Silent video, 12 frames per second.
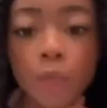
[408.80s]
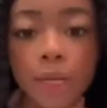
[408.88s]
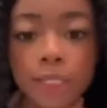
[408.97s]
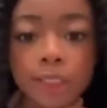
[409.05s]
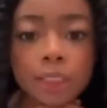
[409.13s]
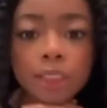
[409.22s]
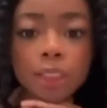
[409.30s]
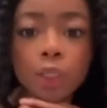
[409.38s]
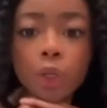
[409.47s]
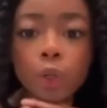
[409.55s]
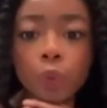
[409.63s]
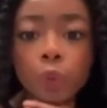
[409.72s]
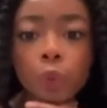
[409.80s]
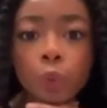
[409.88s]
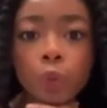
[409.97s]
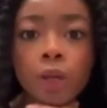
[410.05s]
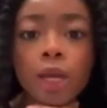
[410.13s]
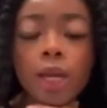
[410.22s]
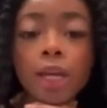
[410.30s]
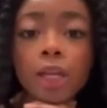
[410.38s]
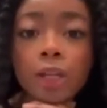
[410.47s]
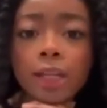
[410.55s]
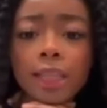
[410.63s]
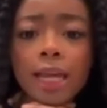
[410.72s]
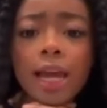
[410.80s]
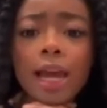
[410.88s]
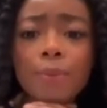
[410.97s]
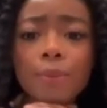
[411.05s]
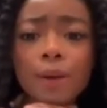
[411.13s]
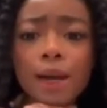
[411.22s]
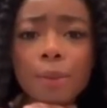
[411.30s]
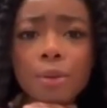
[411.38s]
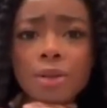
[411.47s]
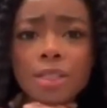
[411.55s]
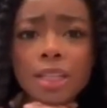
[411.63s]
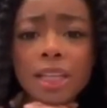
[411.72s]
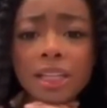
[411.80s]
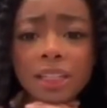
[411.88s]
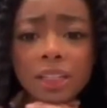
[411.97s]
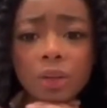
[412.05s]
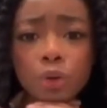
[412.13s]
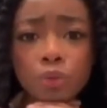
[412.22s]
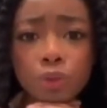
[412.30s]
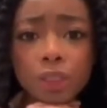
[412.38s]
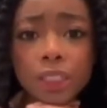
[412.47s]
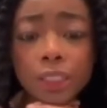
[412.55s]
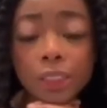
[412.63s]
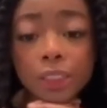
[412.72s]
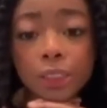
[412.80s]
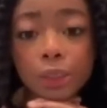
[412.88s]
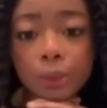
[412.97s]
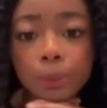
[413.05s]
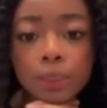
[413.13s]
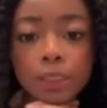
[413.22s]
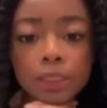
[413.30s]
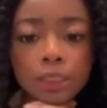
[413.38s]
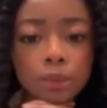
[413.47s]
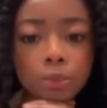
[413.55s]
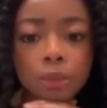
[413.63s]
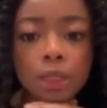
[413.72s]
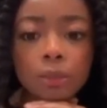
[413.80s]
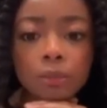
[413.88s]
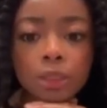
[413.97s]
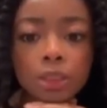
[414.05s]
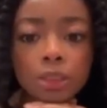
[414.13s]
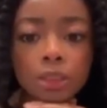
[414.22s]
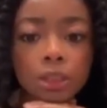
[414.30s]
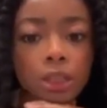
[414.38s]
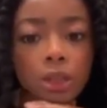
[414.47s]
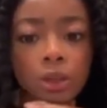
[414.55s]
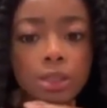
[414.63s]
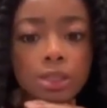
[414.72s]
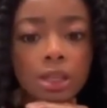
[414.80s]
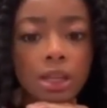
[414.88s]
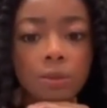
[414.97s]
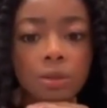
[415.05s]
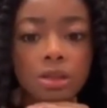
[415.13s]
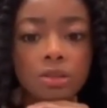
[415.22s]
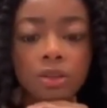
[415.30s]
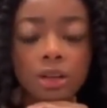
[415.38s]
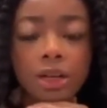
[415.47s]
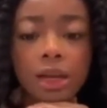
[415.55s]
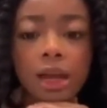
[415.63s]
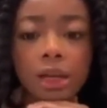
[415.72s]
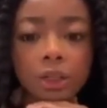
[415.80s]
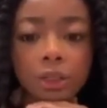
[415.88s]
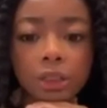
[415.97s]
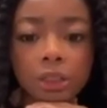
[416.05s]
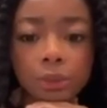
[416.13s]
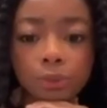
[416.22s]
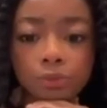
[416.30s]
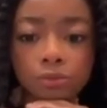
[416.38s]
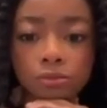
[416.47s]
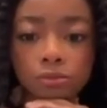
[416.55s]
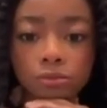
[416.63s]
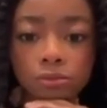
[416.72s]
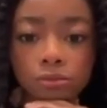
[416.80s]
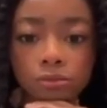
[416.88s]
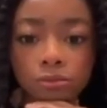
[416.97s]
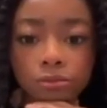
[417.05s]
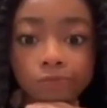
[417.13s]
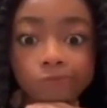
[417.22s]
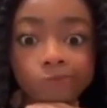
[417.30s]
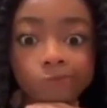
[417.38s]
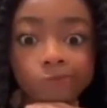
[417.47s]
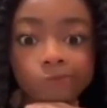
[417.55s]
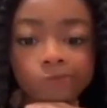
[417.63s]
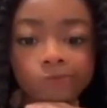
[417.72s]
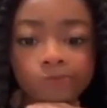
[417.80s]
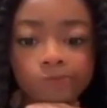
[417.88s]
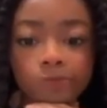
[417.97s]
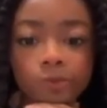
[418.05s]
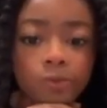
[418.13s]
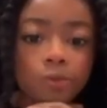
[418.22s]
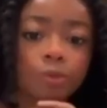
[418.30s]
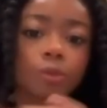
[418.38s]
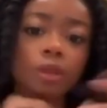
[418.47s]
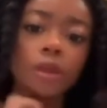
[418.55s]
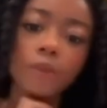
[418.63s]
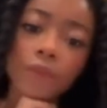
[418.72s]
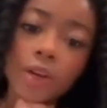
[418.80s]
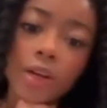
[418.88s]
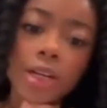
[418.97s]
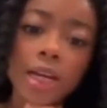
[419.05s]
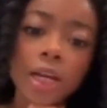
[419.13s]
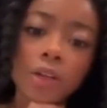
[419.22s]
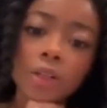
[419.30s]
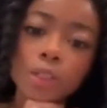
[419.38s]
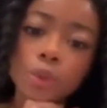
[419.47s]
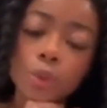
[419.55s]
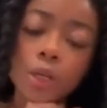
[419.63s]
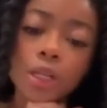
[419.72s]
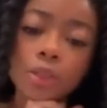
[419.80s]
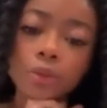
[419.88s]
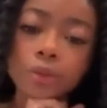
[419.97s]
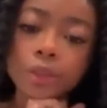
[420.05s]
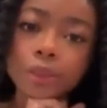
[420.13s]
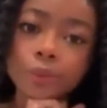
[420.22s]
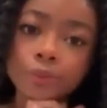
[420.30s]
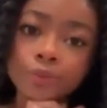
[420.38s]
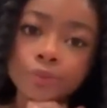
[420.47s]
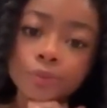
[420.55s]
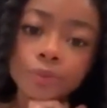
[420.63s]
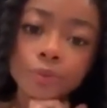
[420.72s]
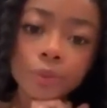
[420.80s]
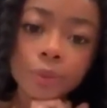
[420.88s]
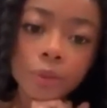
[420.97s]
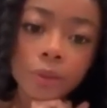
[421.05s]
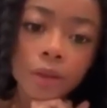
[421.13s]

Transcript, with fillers: I already posted a skincare routine on my YouTube video channel so you guys can go and look at that i but i posted that like over a year ago but it's pretty much still the same